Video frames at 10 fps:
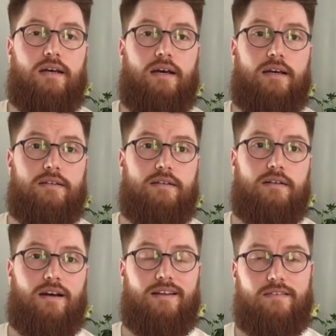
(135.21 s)
and
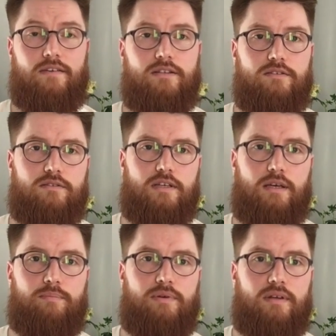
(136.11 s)
I try to
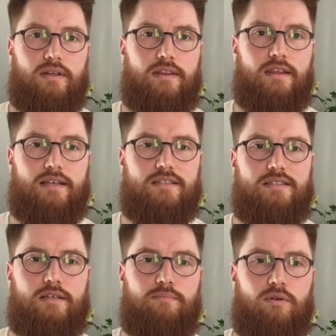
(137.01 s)
keep things
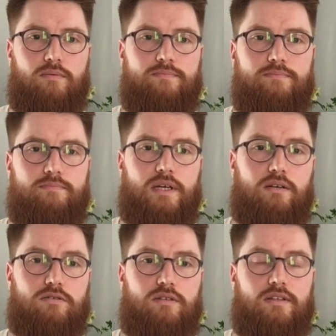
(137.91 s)
simple
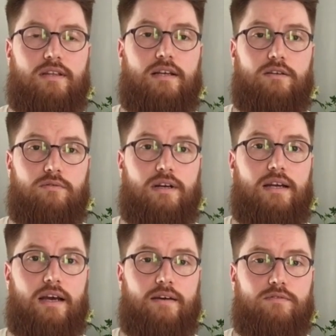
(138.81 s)
because then you really
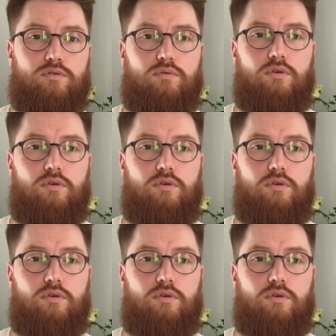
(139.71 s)
have to